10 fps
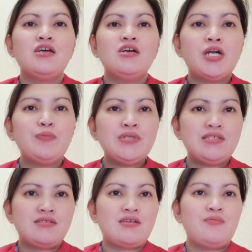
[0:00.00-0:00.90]
MRP
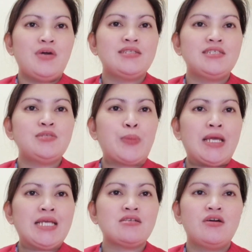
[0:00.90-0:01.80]
system
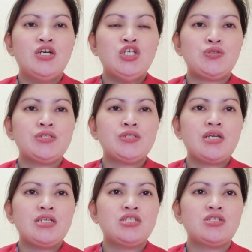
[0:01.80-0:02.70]
anticipates
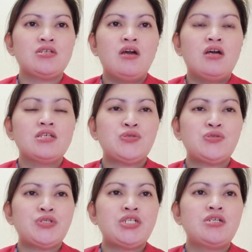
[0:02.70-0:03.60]
shortage
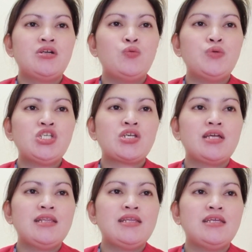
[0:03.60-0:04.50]
sooner, which
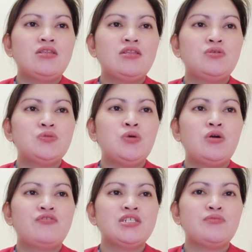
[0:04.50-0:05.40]
can lead to
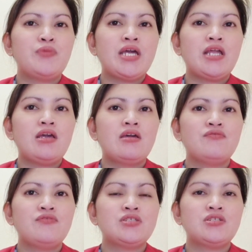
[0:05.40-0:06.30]
overestimating
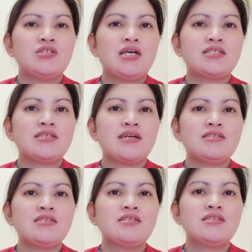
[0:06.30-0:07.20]
inventory lot
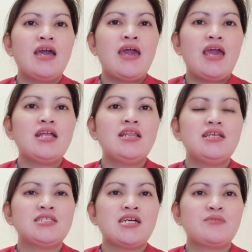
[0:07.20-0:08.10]
sizes and
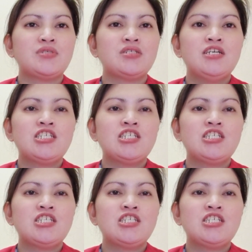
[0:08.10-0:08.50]
lead times,